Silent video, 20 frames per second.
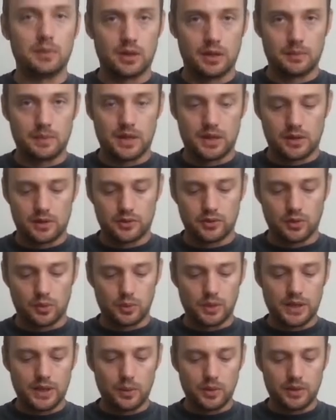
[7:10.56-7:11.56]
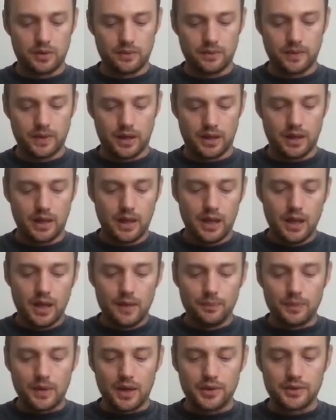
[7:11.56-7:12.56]
millimeters, so it really wouldn't fit.
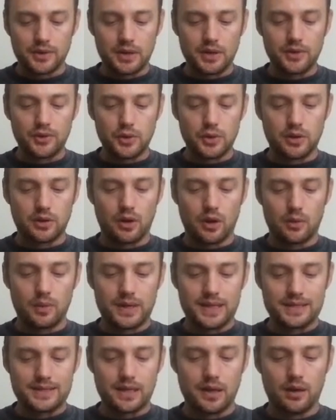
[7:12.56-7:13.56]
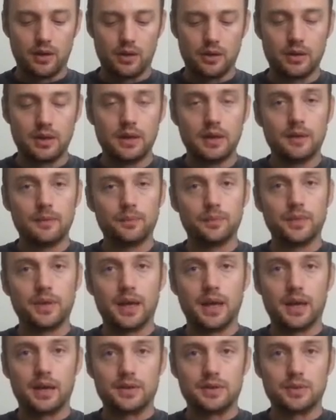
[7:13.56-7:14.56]
And as it is, you can already tell
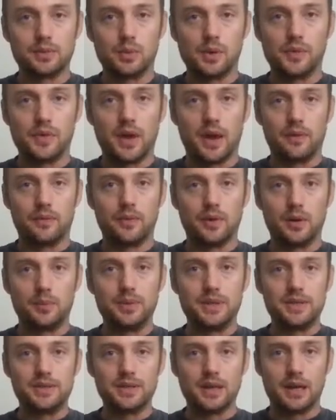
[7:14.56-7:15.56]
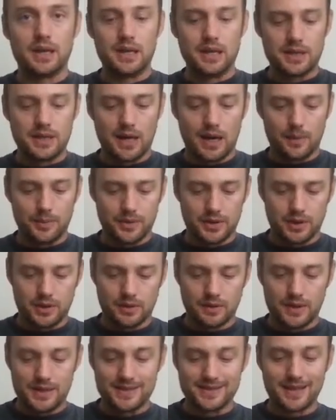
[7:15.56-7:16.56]
that with that front PCIe
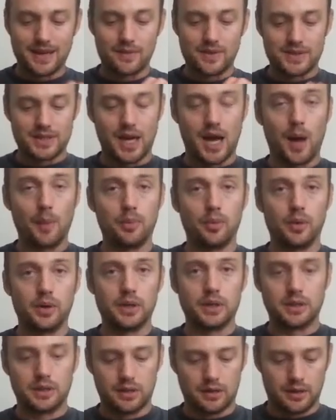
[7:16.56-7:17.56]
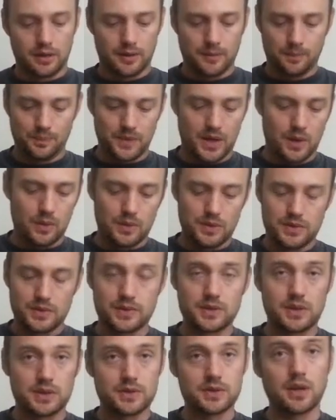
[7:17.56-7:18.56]
adapter instead of a top one,
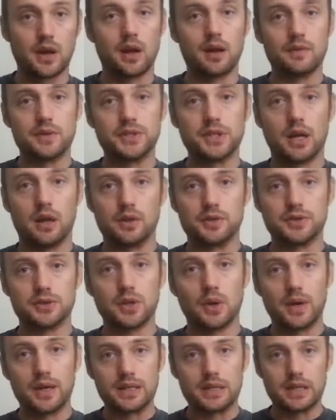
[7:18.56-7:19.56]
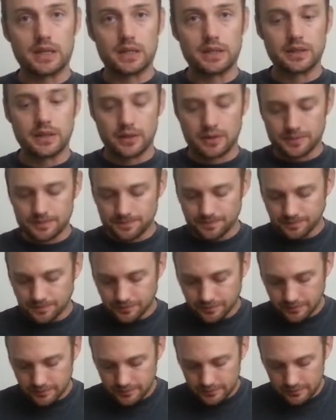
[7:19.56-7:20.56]
it's kind of a challenge to go ahead and get in there
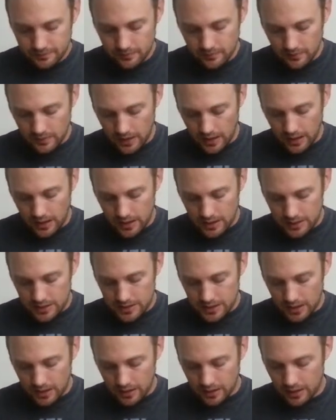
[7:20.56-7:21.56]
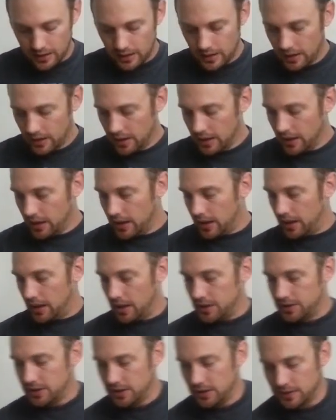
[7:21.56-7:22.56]
and
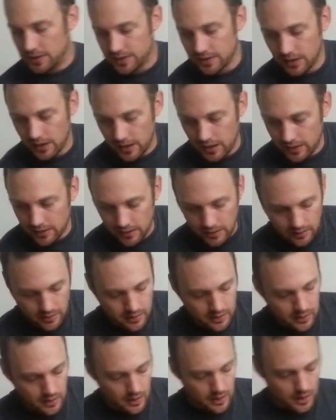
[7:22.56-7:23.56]
actually get this guy in there.